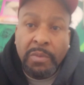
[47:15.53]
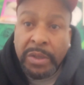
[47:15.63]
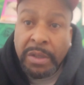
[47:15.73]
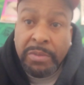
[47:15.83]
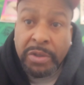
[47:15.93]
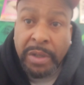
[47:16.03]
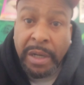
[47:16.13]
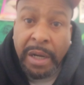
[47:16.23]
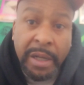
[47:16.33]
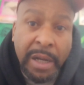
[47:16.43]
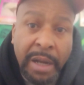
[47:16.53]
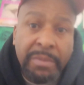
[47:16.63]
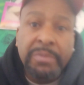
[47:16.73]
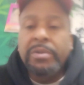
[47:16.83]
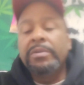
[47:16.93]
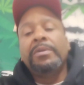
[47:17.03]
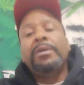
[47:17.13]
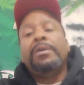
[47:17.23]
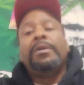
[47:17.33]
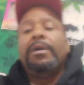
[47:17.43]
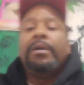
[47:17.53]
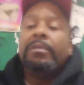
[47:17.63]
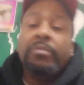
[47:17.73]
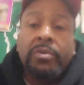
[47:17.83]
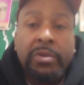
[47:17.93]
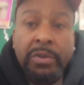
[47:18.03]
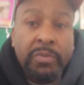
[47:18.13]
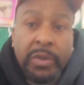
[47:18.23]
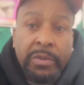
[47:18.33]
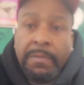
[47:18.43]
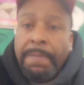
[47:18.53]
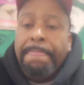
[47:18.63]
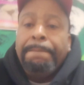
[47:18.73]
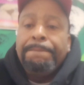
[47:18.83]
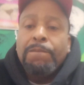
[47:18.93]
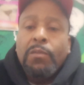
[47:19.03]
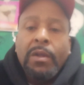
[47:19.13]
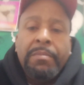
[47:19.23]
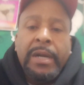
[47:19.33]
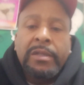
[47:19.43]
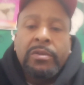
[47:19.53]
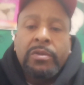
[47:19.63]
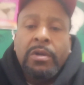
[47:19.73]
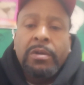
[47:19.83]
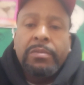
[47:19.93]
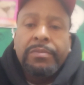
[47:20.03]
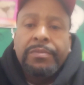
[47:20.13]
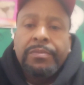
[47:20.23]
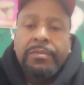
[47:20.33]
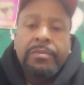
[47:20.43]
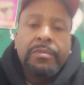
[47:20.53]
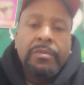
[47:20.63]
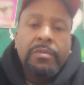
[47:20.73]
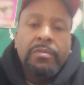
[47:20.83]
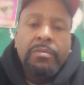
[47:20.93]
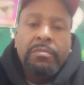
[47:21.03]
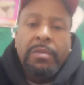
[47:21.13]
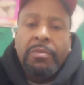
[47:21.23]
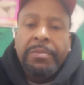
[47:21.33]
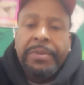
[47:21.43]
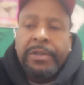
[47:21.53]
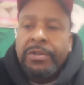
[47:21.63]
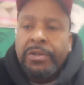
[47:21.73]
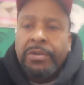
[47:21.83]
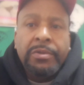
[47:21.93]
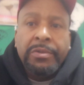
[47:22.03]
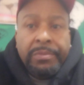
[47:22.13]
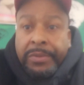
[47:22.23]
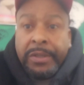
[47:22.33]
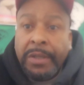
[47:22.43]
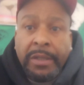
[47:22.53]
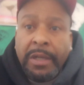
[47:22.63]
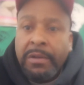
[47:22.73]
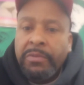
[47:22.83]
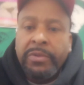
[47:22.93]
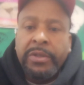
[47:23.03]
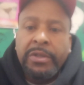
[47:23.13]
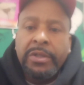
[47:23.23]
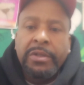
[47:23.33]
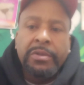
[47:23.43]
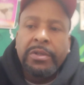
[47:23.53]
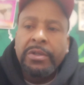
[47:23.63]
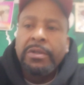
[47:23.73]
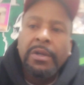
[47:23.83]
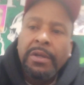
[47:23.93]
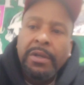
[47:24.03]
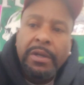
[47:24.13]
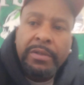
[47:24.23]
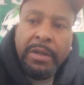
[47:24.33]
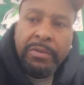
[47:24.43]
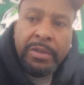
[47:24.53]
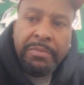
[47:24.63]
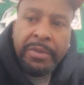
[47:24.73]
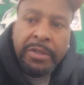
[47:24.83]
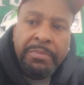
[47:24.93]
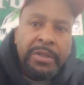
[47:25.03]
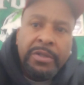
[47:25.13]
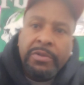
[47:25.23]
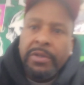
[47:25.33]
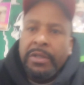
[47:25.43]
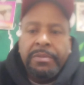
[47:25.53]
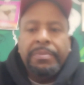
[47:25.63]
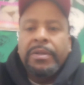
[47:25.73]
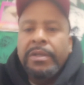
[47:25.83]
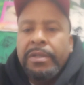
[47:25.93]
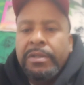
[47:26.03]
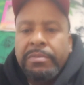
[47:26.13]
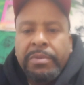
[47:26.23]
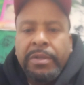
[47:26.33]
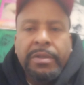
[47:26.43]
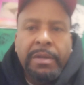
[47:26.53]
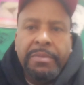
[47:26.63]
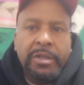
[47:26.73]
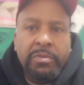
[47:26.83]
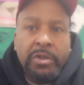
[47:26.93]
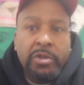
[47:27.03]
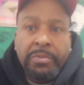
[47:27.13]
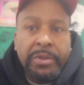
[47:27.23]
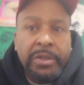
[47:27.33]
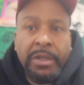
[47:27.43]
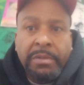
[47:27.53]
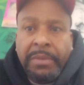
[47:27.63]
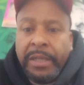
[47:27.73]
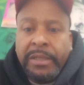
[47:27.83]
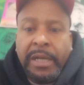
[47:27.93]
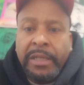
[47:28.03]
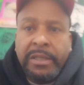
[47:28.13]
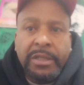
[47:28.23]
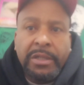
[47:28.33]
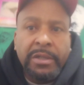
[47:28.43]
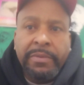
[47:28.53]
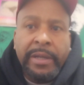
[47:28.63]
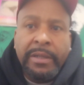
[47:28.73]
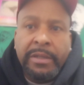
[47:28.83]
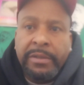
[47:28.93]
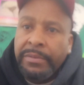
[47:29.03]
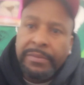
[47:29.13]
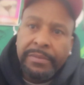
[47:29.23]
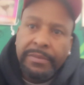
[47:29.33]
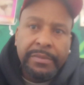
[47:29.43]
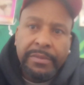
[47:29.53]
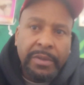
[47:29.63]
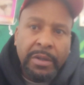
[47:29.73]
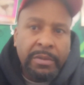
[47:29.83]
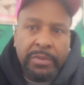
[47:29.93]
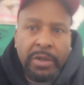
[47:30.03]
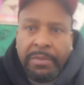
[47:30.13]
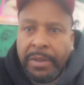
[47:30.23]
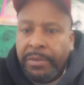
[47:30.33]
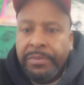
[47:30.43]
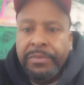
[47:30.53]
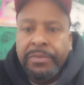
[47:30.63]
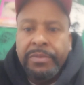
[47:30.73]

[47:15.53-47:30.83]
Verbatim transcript: We something straight out of comic book. I ain't bullshitting with you. Boxing talk. But we pick and choose, just like that Claressa Shields shit. If that was the Bush bitch Chris, please, bruh. That bitch would have superseded Mike Tyson, Sugar Ray Leonard. You know what I'm talking about?